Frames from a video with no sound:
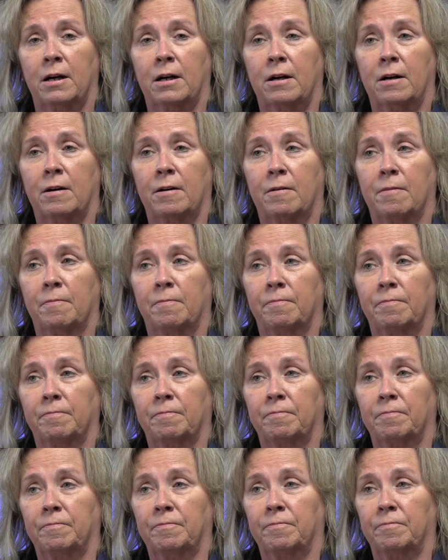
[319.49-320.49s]

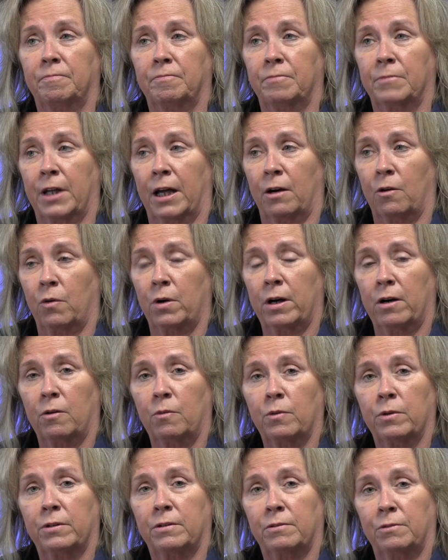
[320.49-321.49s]
That'll
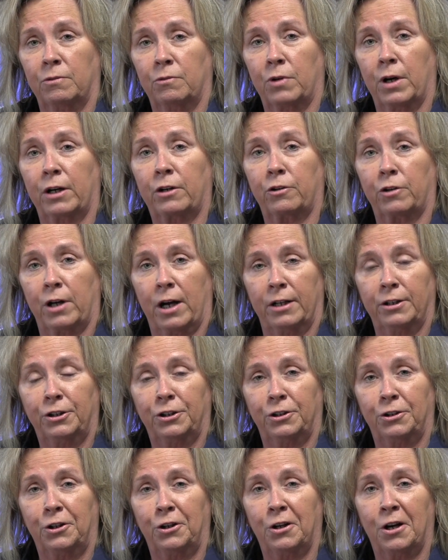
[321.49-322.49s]
help with
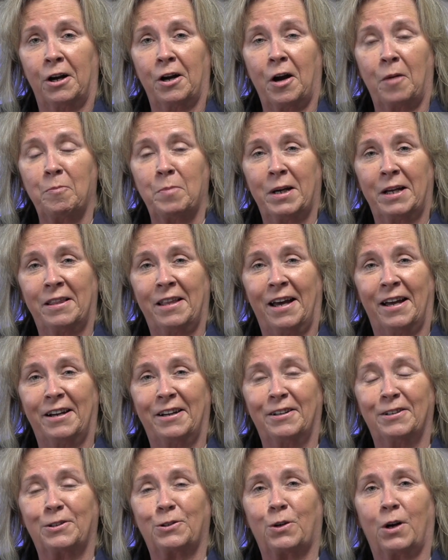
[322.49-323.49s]
recreation. You know how big that
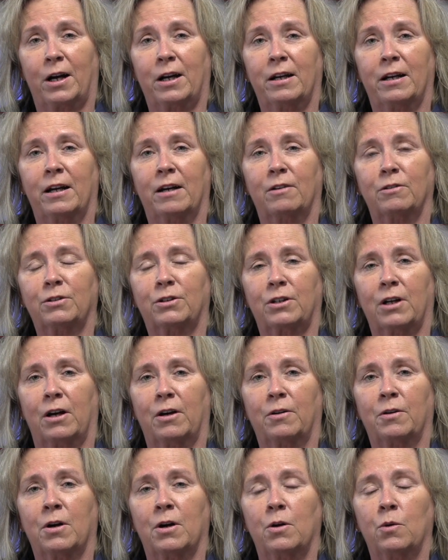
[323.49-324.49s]
is right now,
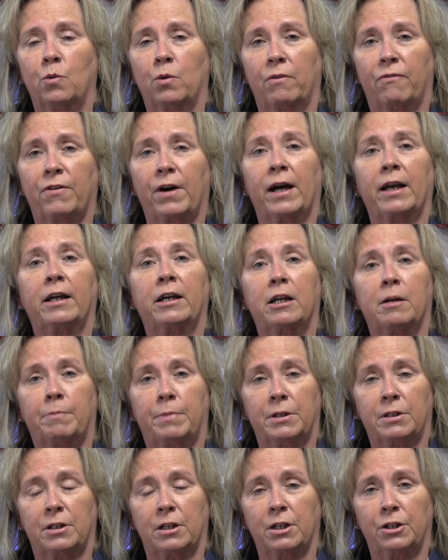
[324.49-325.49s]
so we're finally in a
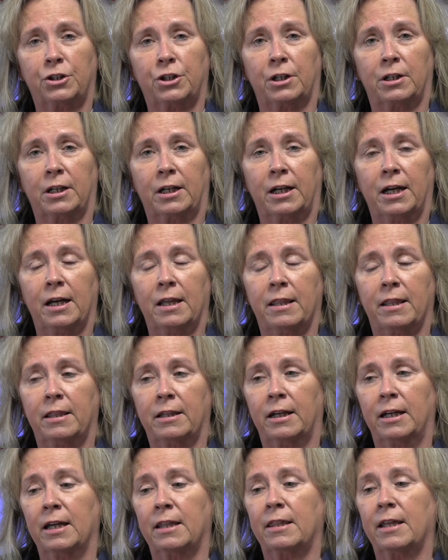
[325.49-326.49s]
position to
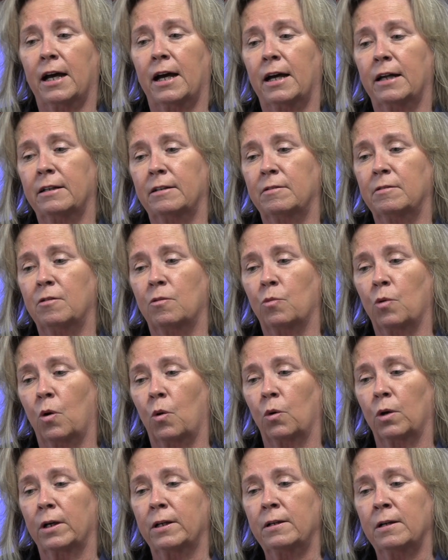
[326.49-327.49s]
get that
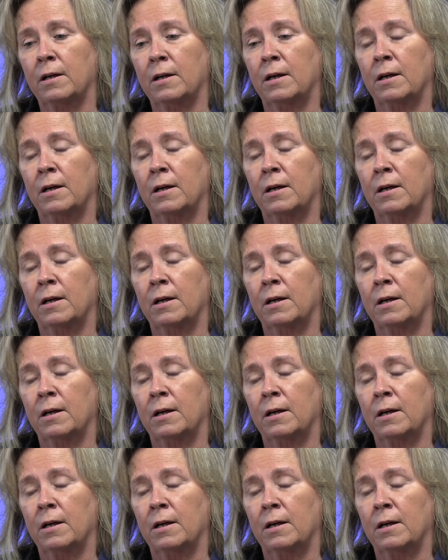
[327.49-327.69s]
rolling.